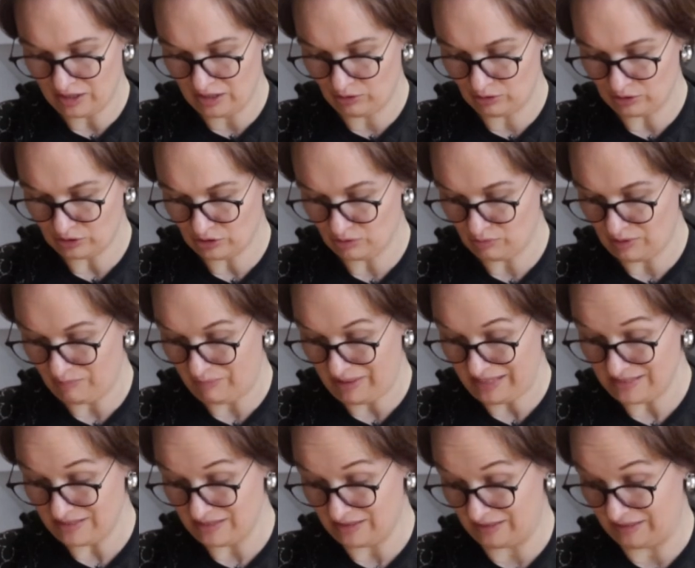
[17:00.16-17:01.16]
close to my
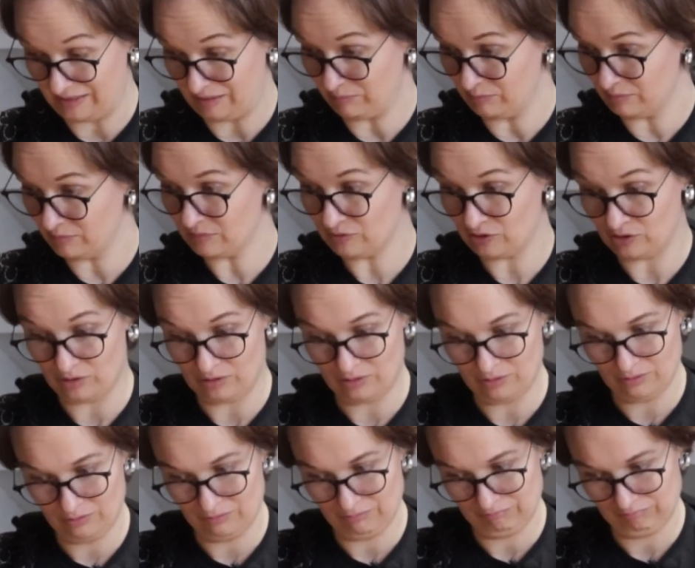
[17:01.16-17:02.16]
bedtime,
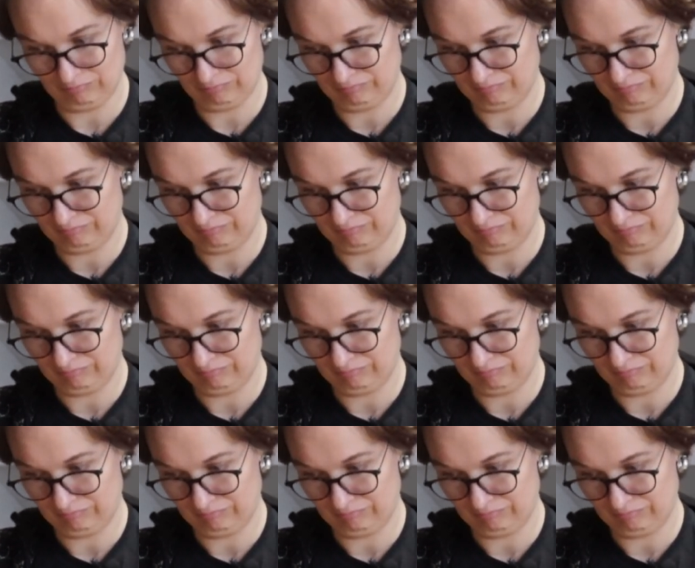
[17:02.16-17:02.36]
so